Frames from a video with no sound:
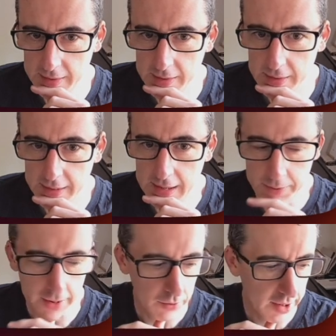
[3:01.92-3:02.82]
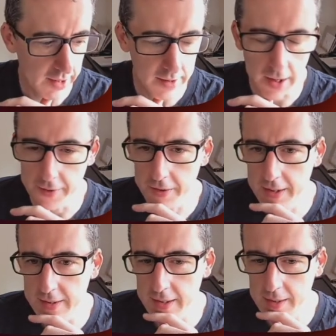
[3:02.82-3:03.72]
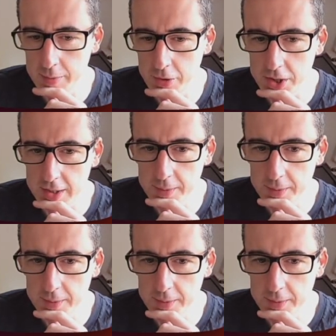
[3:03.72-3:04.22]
and how that relates to other things in the project.